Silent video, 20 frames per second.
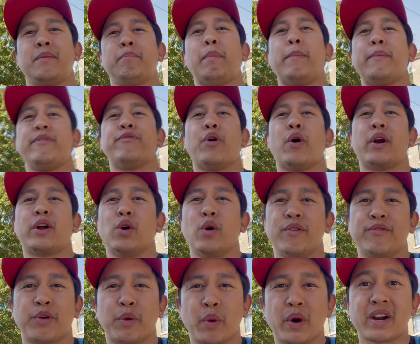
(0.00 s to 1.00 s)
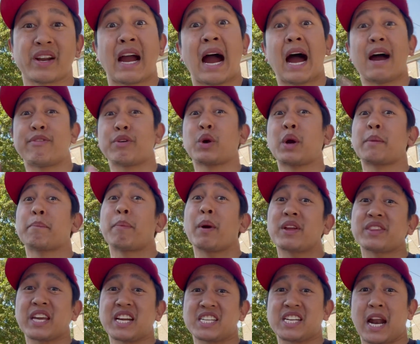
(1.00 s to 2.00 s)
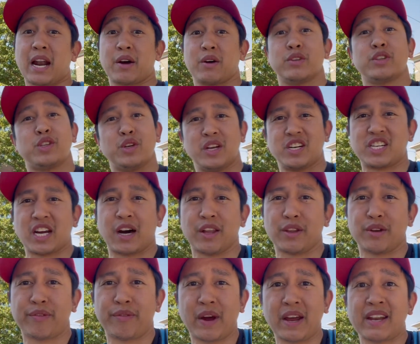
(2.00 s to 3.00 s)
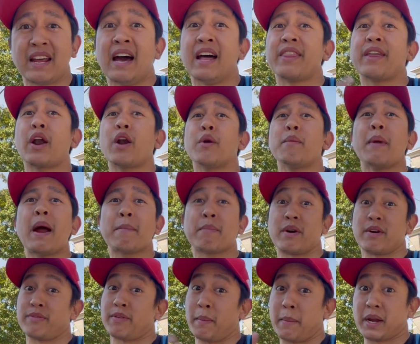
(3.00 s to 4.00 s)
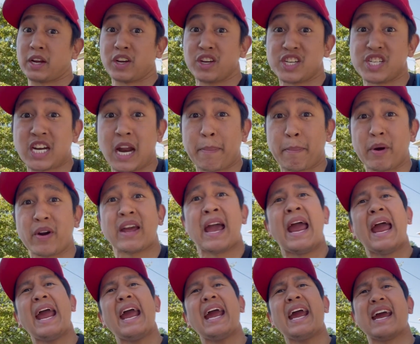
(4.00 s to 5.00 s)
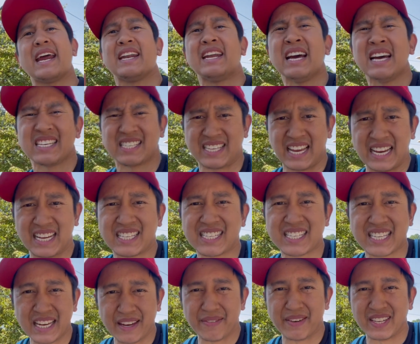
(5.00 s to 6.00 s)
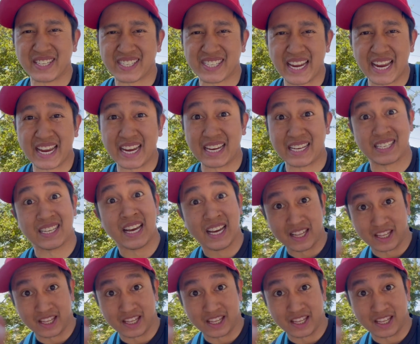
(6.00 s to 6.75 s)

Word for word: But before I go in for work, I have a quick birthday shout out to a childhood friend that I remember from my Good Shepherd and St. Stephen's days.